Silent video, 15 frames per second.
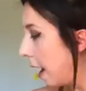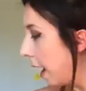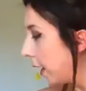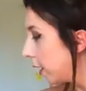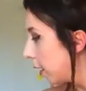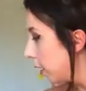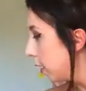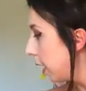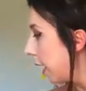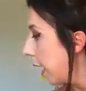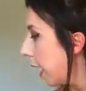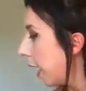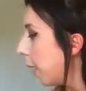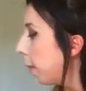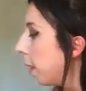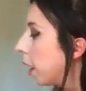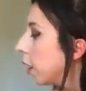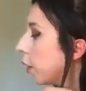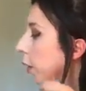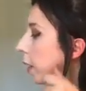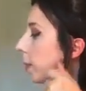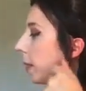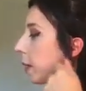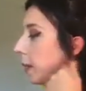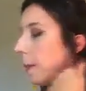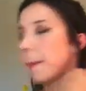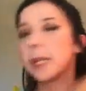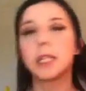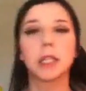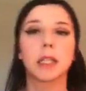Next I'm going to be
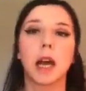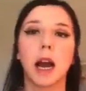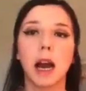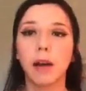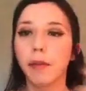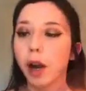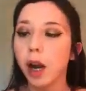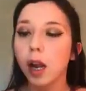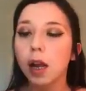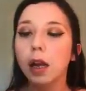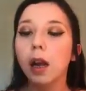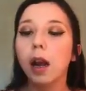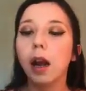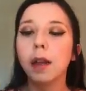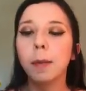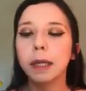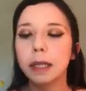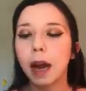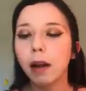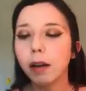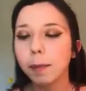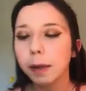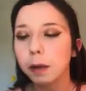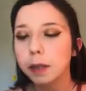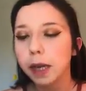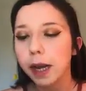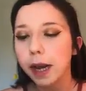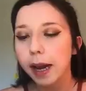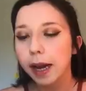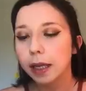using mascara, and the mascara I'm
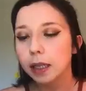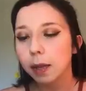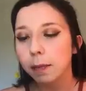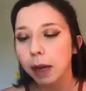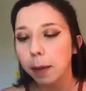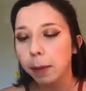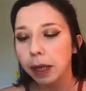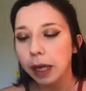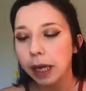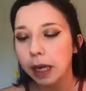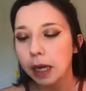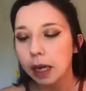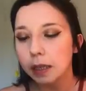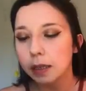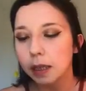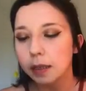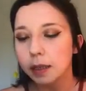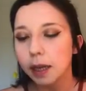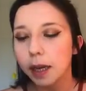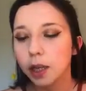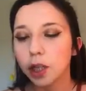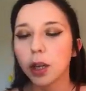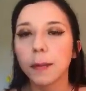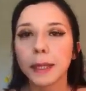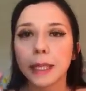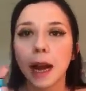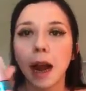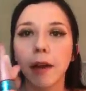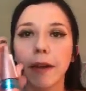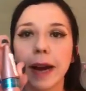using is the Maybelline Lash Sensational
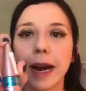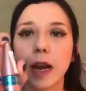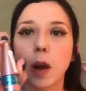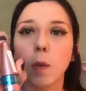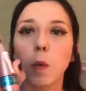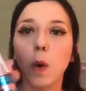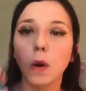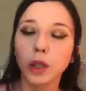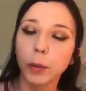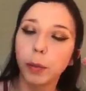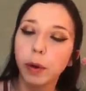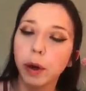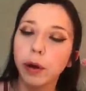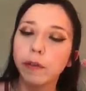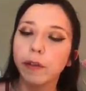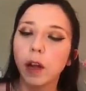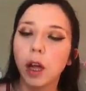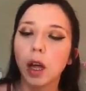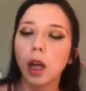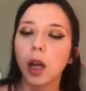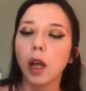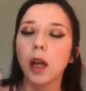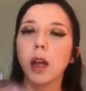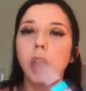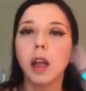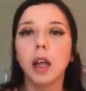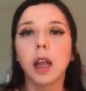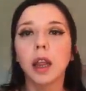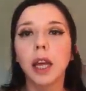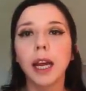Mascara in Waterproof.
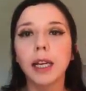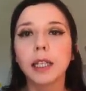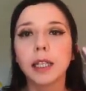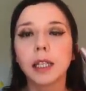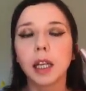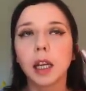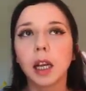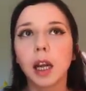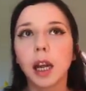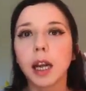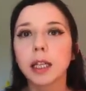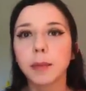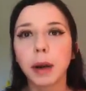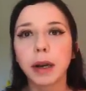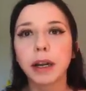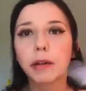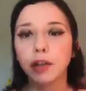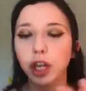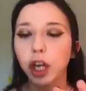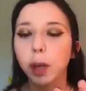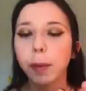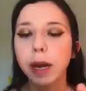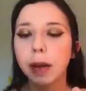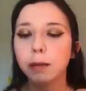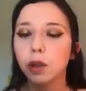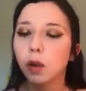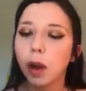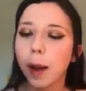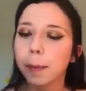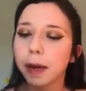This is a brand new tube and I'm
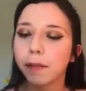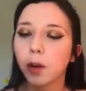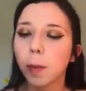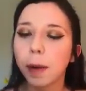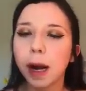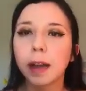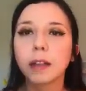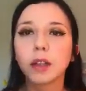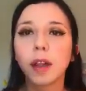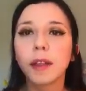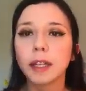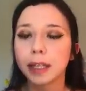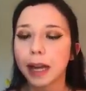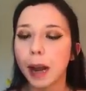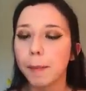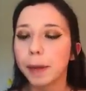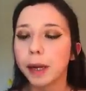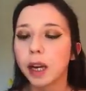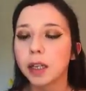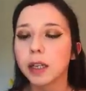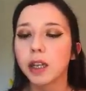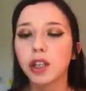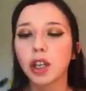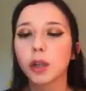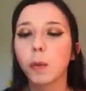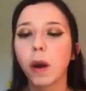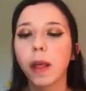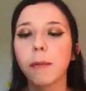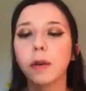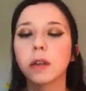so happy I've got my hands on this again because it's just
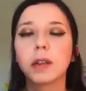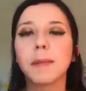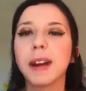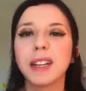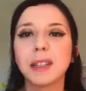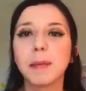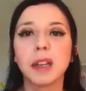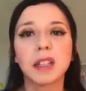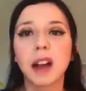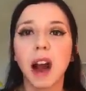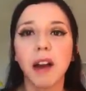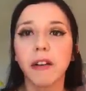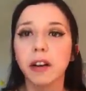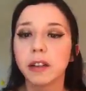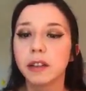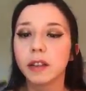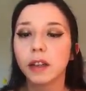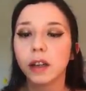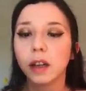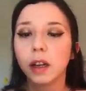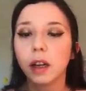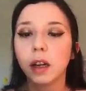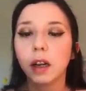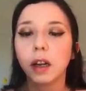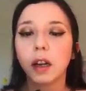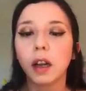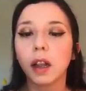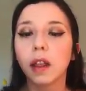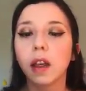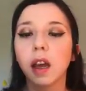one of the most amazing mascaras
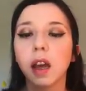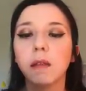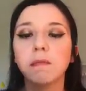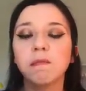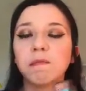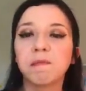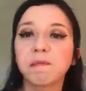that